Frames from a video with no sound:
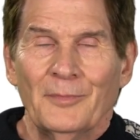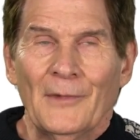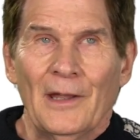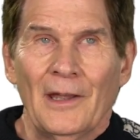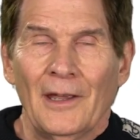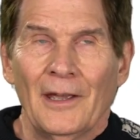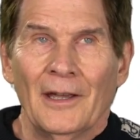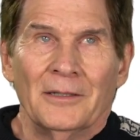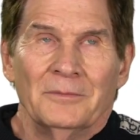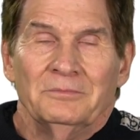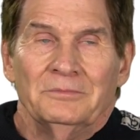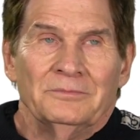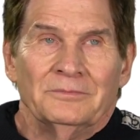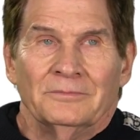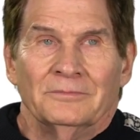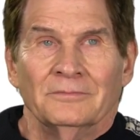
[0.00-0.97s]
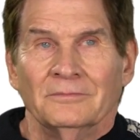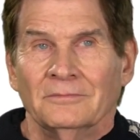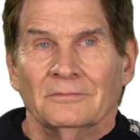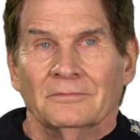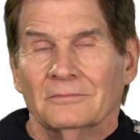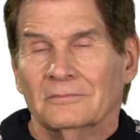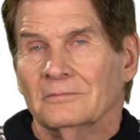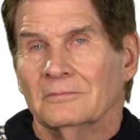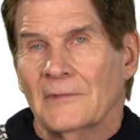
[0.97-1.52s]
and
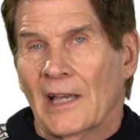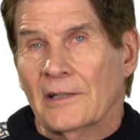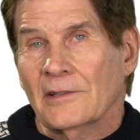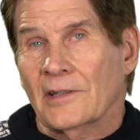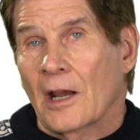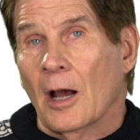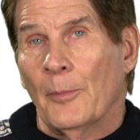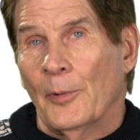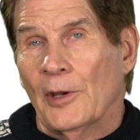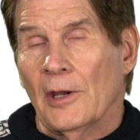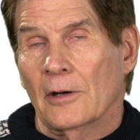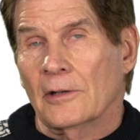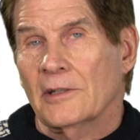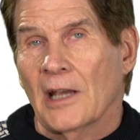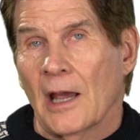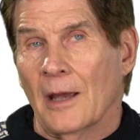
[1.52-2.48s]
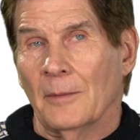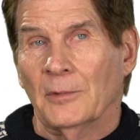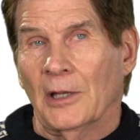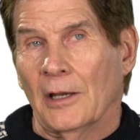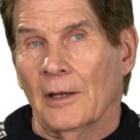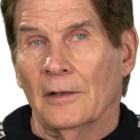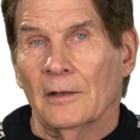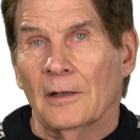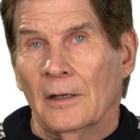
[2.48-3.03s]
that's a couple year
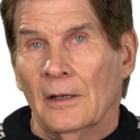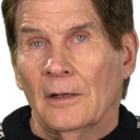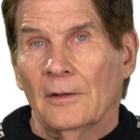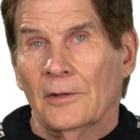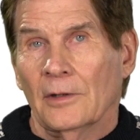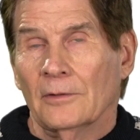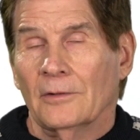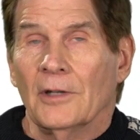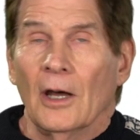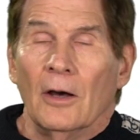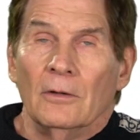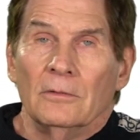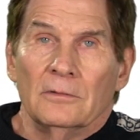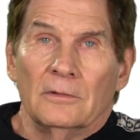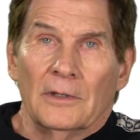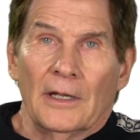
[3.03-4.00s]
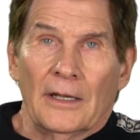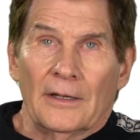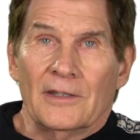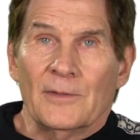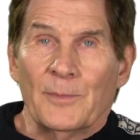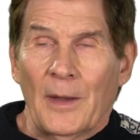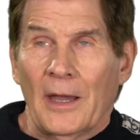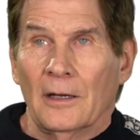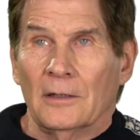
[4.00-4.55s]
timeline. So don't
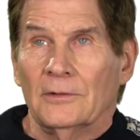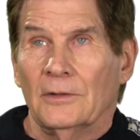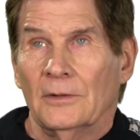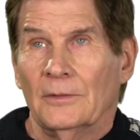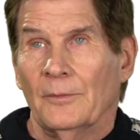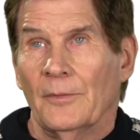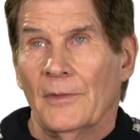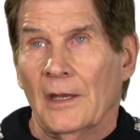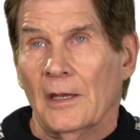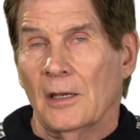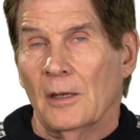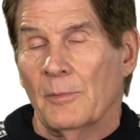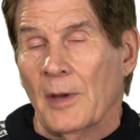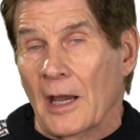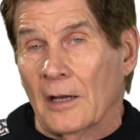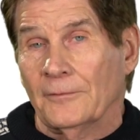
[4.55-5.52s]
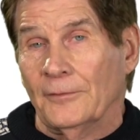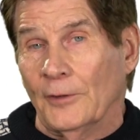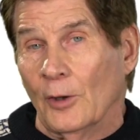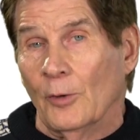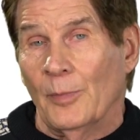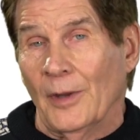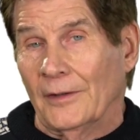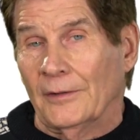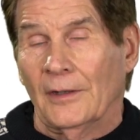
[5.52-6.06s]
expect the
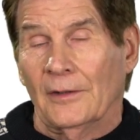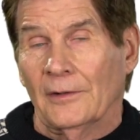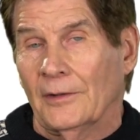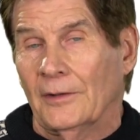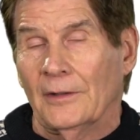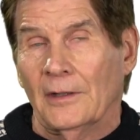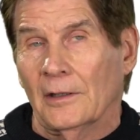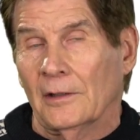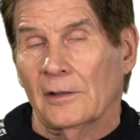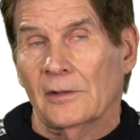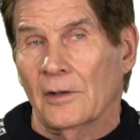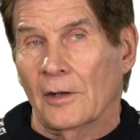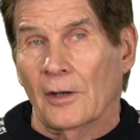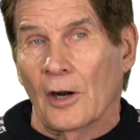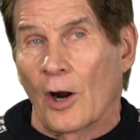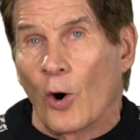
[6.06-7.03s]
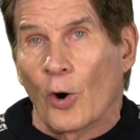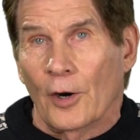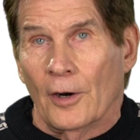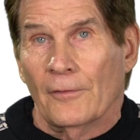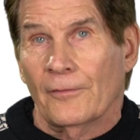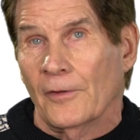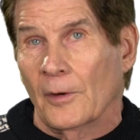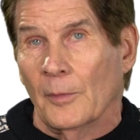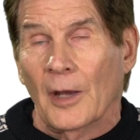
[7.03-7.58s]
backflow business that you're going to order
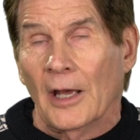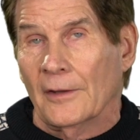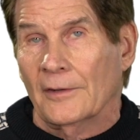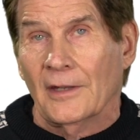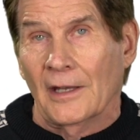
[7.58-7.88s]
from us